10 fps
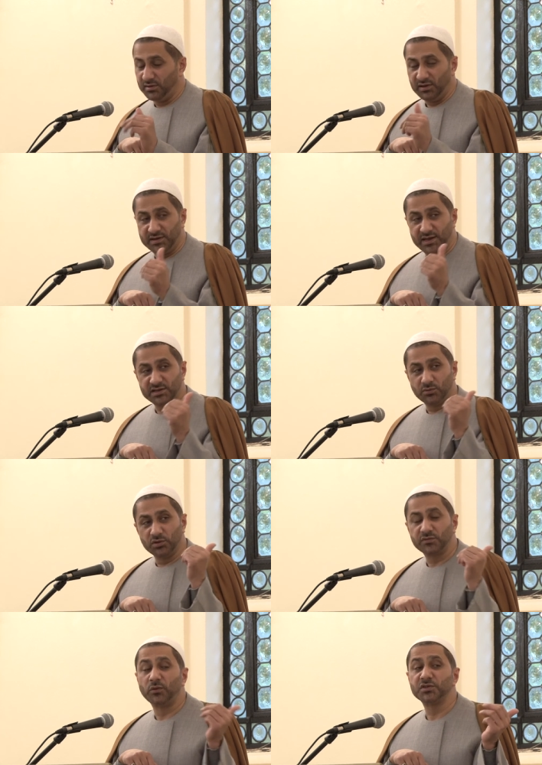The test
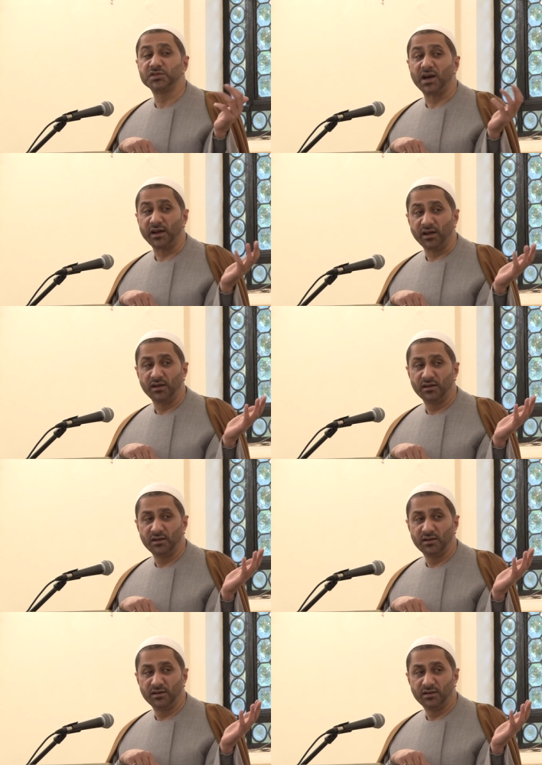was for Sarah,
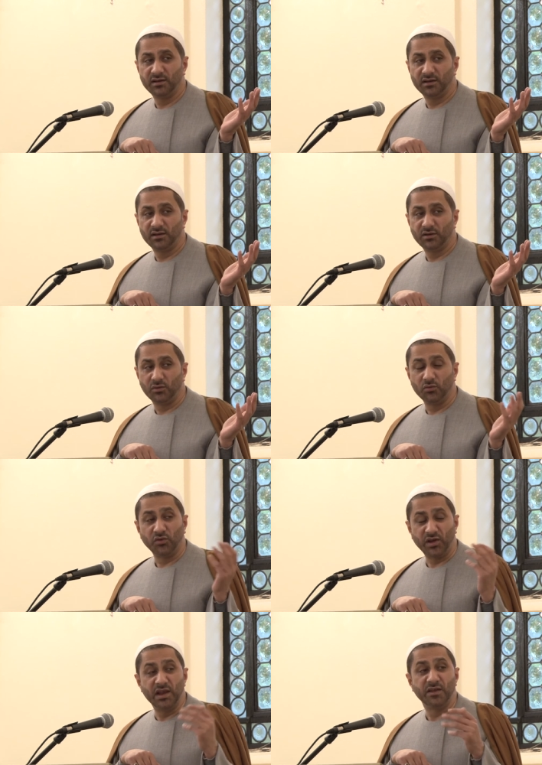who
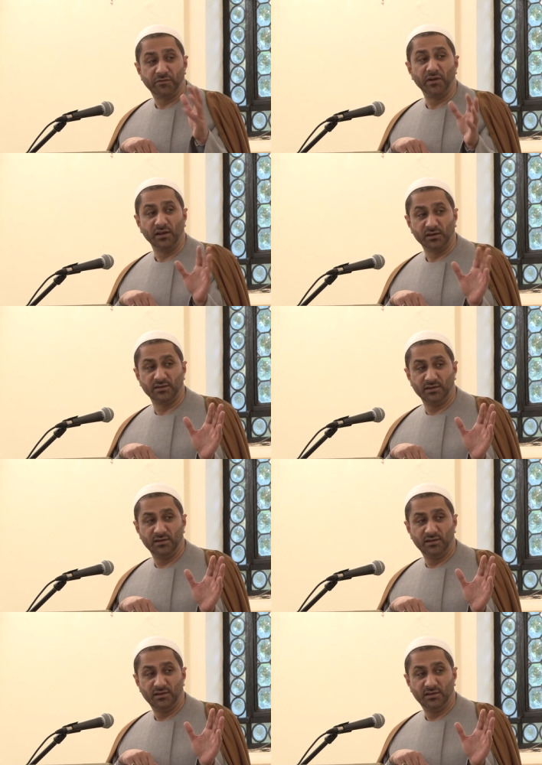really felt
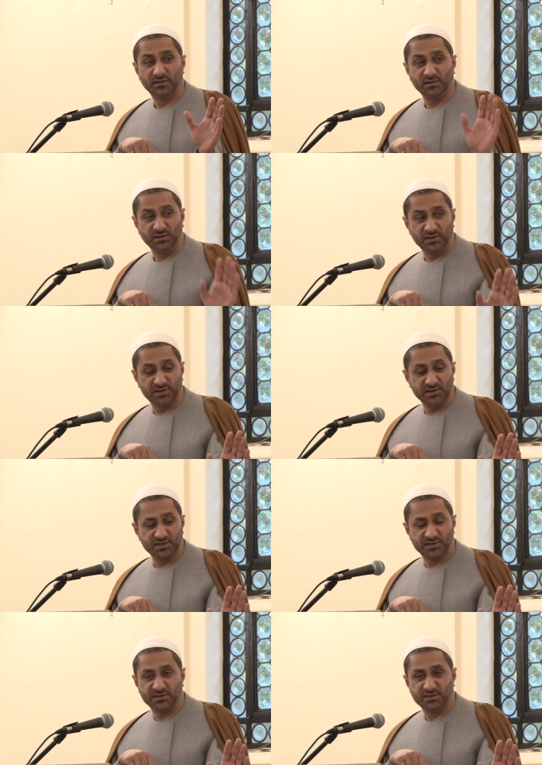that this
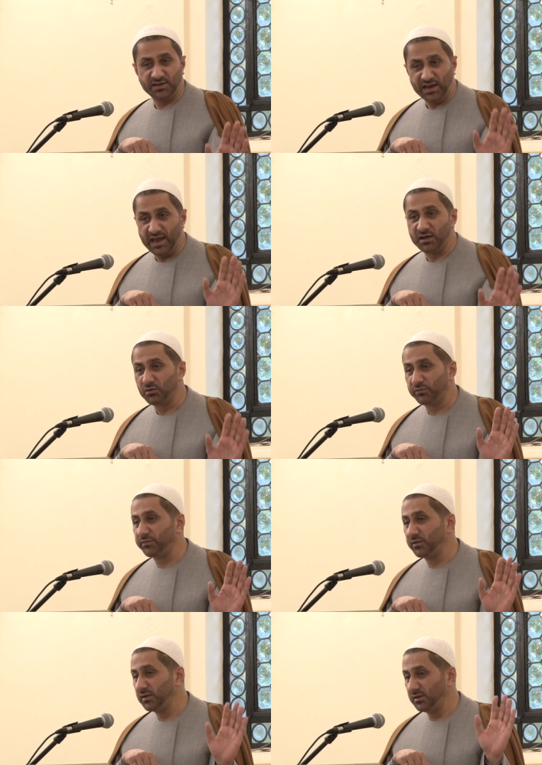is the end
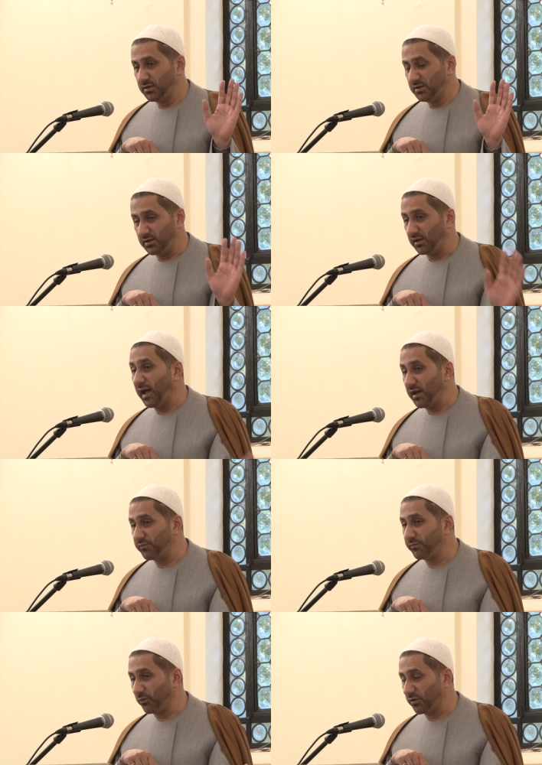of life
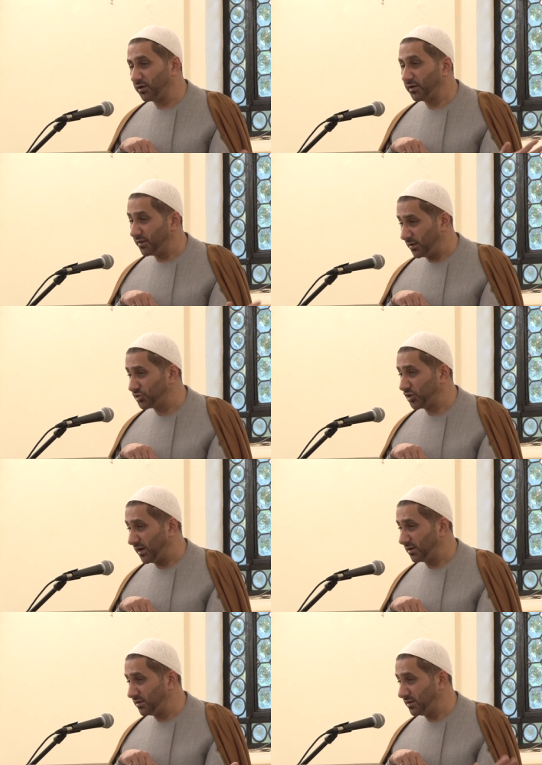for her and her
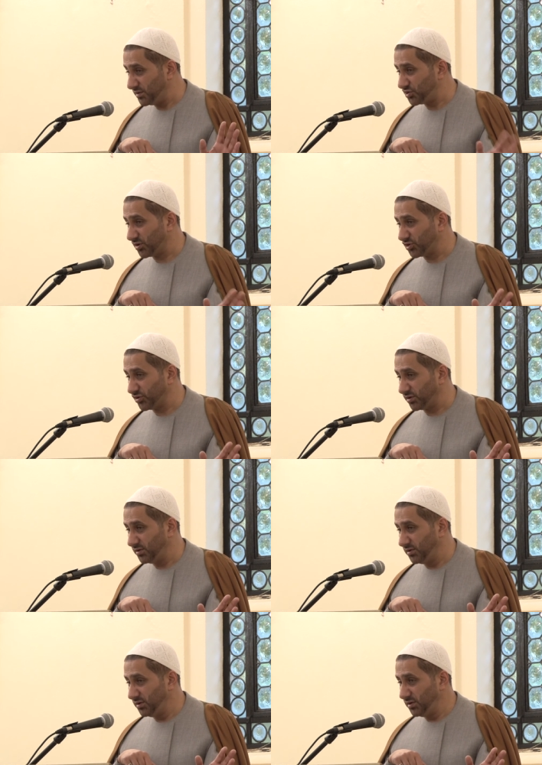child and destruction.
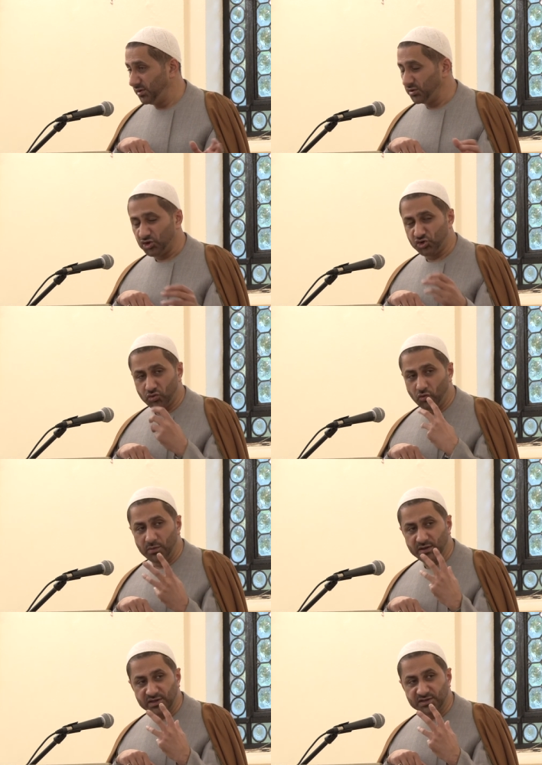The
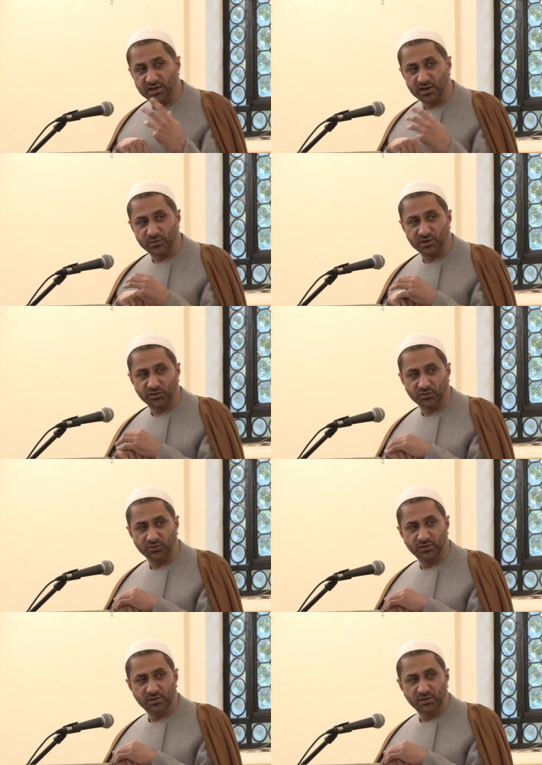trauma that Sarah went through.